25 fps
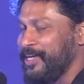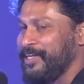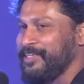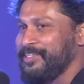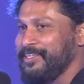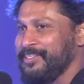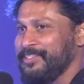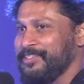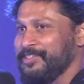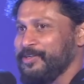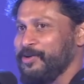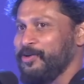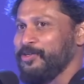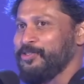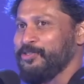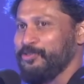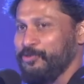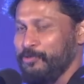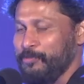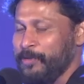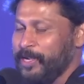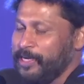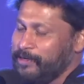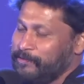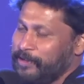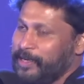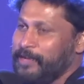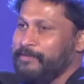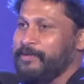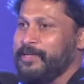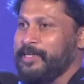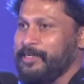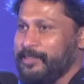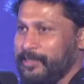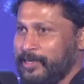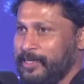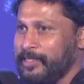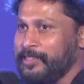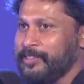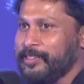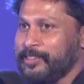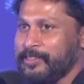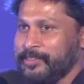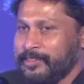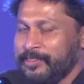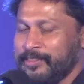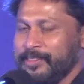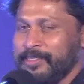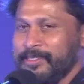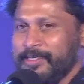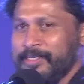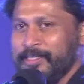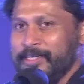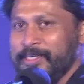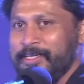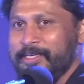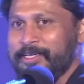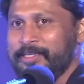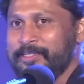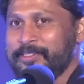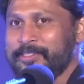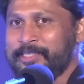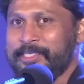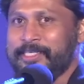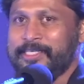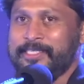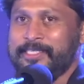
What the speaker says: It's called Shoe Bite. Whenever it releases, you'll see.